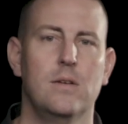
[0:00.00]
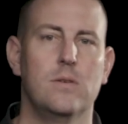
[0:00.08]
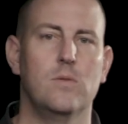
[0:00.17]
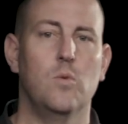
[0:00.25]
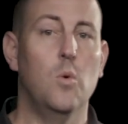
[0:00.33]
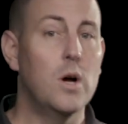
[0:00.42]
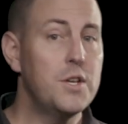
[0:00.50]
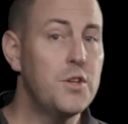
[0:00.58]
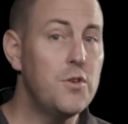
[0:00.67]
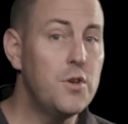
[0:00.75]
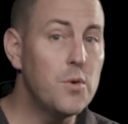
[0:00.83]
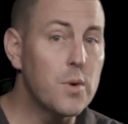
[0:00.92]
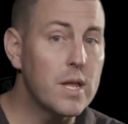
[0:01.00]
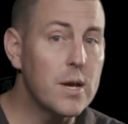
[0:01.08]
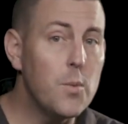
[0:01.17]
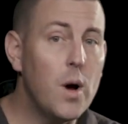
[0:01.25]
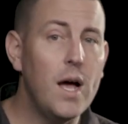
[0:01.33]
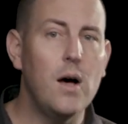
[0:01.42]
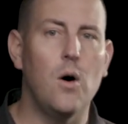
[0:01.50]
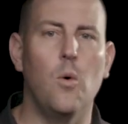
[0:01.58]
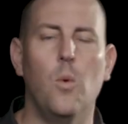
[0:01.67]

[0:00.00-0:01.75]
What do you do really well?